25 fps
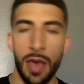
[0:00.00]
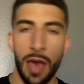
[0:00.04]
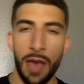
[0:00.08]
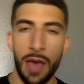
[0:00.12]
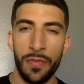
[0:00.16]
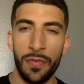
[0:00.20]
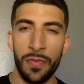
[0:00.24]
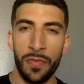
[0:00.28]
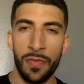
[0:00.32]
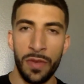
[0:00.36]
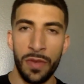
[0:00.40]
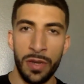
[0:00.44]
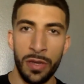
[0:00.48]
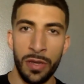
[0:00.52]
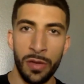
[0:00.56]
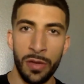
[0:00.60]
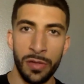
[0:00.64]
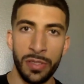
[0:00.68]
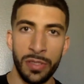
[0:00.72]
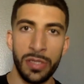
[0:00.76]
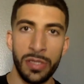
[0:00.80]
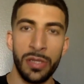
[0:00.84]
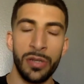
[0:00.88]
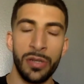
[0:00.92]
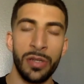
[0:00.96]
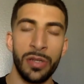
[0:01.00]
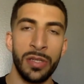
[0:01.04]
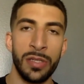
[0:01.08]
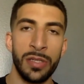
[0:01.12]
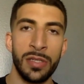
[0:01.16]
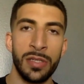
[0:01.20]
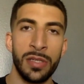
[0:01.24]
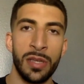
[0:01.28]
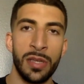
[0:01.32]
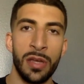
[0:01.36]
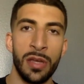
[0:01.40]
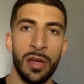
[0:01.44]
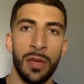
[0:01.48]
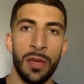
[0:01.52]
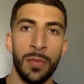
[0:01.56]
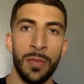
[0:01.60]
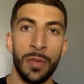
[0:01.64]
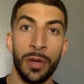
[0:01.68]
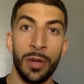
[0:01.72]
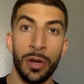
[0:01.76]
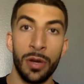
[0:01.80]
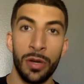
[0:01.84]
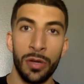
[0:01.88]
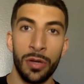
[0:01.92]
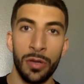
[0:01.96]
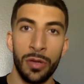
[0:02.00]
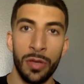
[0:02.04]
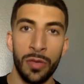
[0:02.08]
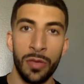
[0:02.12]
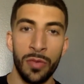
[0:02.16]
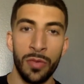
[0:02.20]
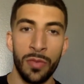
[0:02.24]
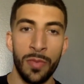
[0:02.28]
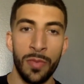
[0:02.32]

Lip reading: I have a video series currently with